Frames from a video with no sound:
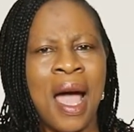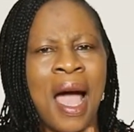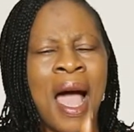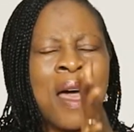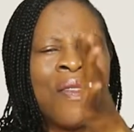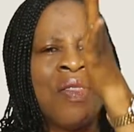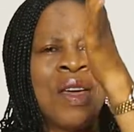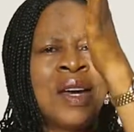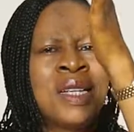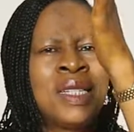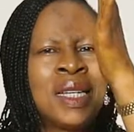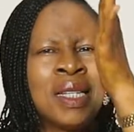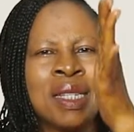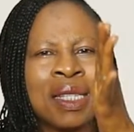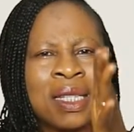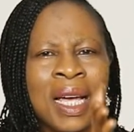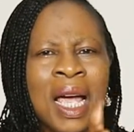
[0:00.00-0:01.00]
and there is
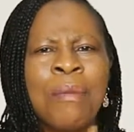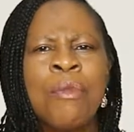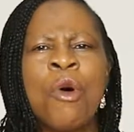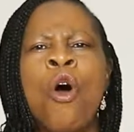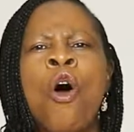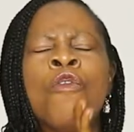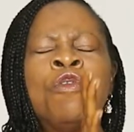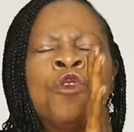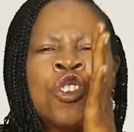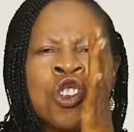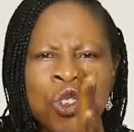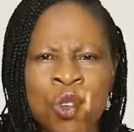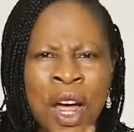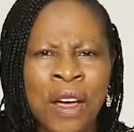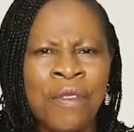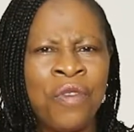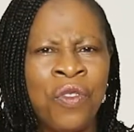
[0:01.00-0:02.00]
a time of
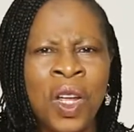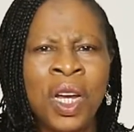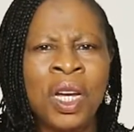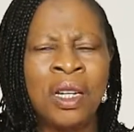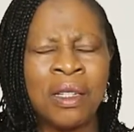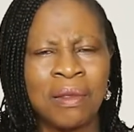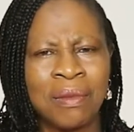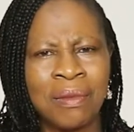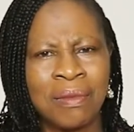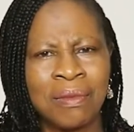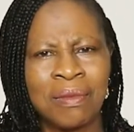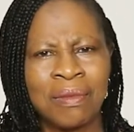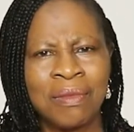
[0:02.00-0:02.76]
traveling.